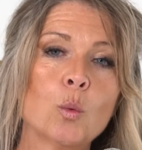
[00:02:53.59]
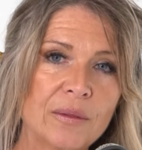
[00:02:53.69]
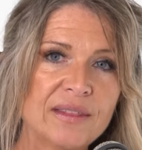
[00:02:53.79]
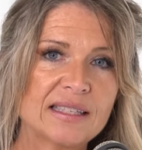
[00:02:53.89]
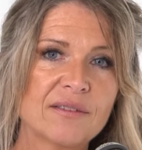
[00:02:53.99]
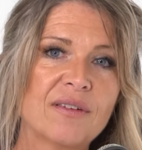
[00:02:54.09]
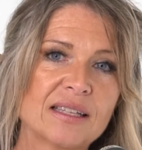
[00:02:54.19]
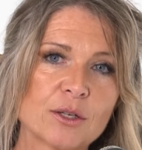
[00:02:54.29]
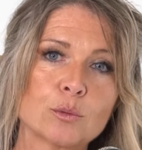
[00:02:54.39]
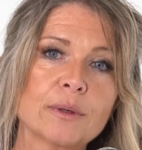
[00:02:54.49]
when these
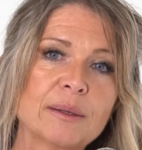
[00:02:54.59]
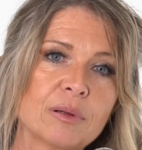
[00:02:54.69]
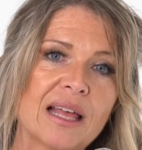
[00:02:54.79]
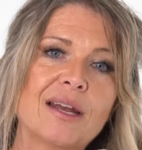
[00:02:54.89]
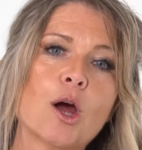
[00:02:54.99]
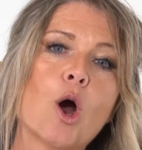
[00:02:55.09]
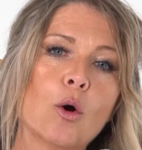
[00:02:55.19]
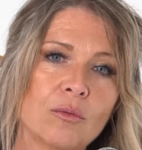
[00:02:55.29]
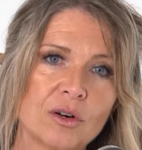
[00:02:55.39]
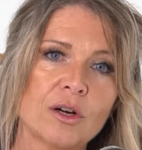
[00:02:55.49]
events are replayed
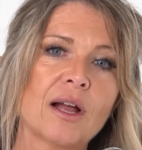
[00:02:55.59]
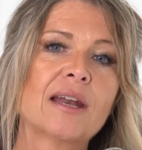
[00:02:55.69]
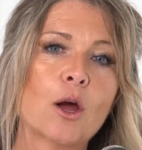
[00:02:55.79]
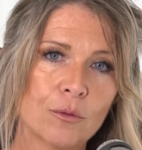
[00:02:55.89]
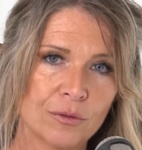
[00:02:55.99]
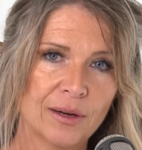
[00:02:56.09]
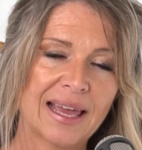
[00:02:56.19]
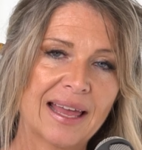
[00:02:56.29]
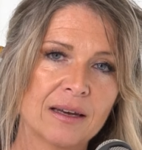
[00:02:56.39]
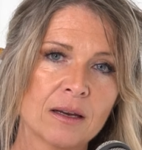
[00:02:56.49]
over and over
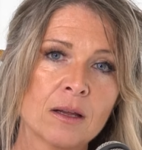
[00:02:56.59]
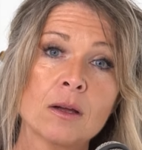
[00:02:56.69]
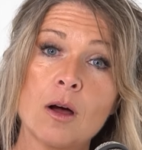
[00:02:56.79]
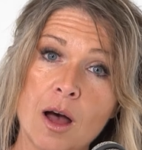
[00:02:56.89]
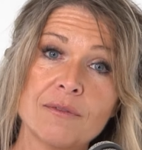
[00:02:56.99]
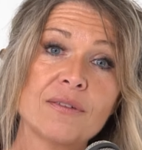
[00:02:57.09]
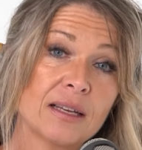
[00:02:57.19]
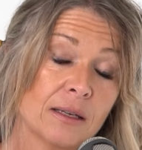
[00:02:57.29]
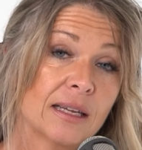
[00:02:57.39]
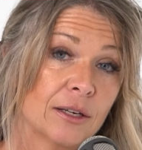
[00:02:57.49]
again,
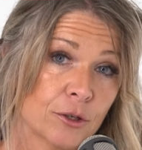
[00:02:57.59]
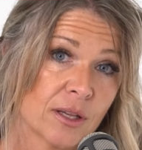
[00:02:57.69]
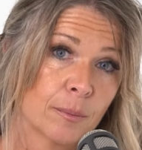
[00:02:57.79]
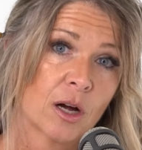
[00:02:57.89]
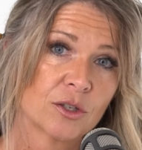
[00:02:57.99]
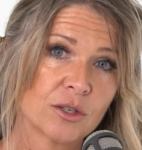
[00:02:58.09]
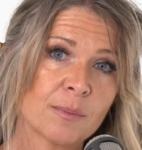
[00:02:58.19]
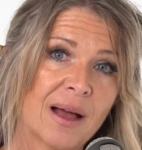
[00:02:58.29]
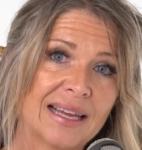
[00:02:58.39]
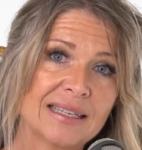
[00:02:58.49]
often in your subconscious
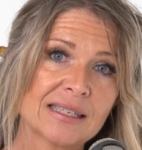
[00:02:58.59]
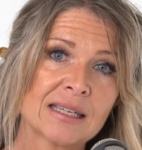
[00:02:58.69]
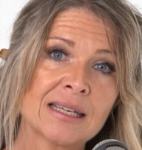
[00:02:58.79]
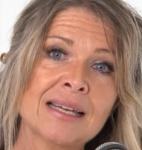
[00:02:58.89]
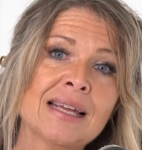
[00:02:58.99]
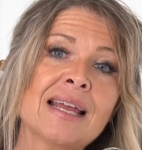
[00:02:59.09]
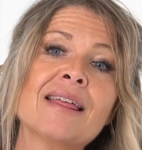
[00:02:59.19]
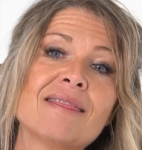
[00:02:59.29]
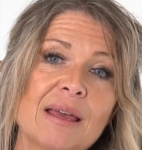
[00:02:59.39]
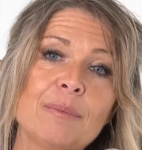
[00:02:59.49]
mind,
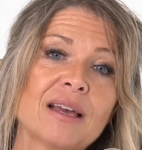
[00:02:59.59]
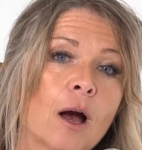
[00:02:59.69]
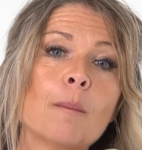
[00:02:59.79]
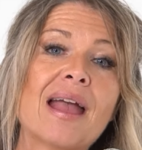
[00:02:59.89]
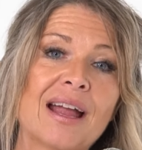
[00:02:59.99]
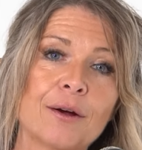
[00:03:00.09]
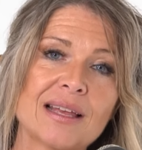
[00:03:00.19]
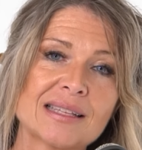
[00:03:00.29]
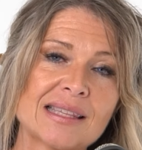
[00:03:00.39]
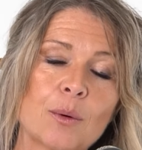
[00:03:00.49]
they become
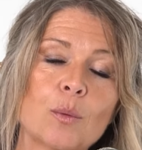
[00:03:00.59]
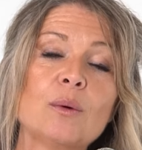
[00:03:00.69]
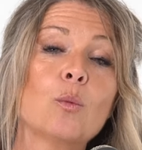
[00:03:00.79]
areas that we